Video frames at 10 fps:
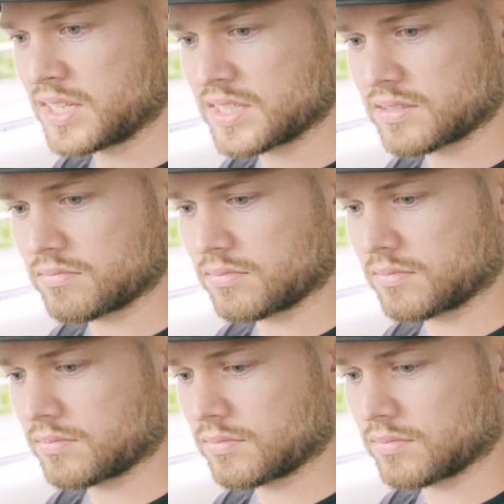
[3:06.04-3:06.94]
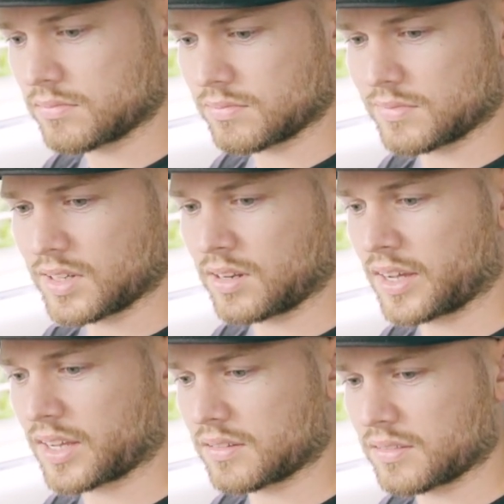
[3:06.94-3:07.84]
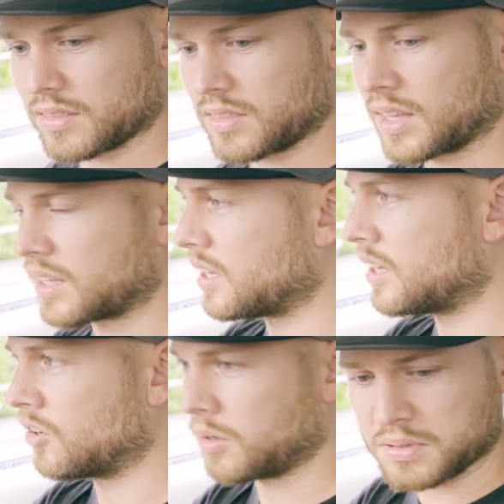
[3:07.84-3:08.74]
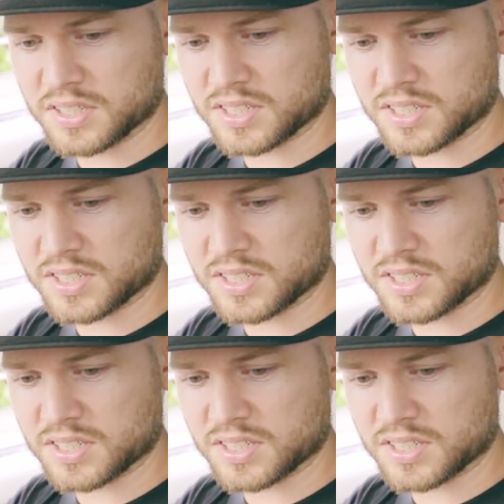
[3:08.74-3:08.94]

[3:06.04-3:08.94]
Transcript: is, like, the gear knob and